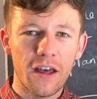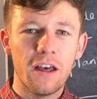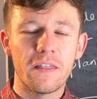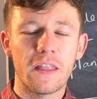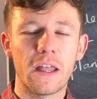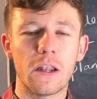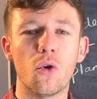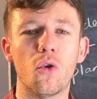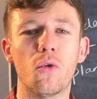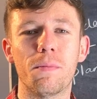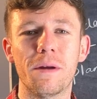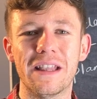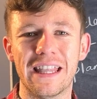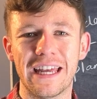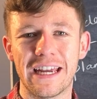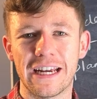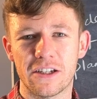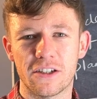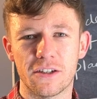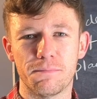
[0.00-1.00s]
they'll all be
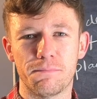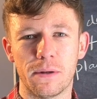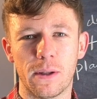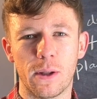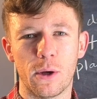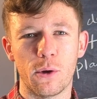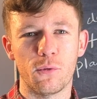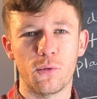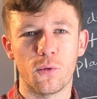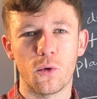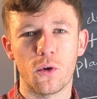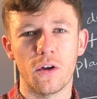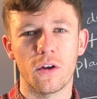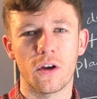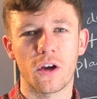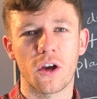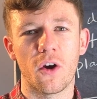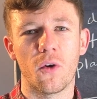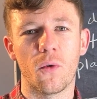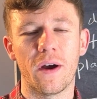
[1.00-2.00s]
linked below for you to
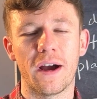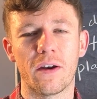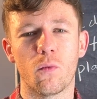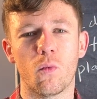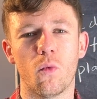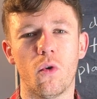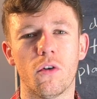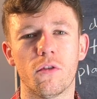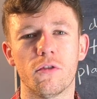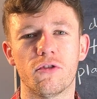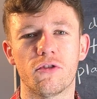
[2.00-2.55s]
go and watch.